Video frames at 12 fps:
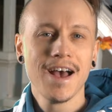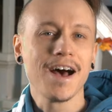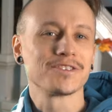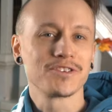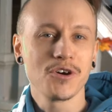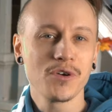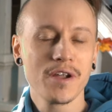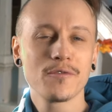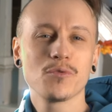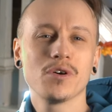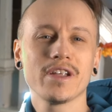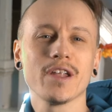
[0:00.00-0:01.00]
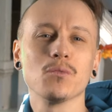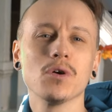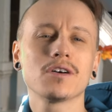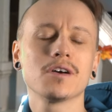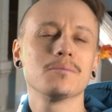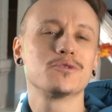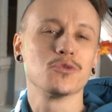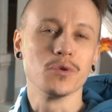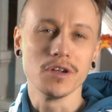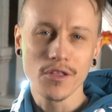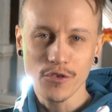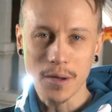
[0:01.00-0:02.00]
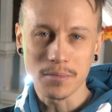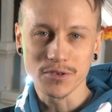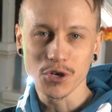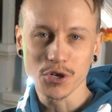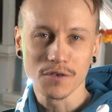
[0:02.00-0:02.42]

How's it going everyone and welcome to another episode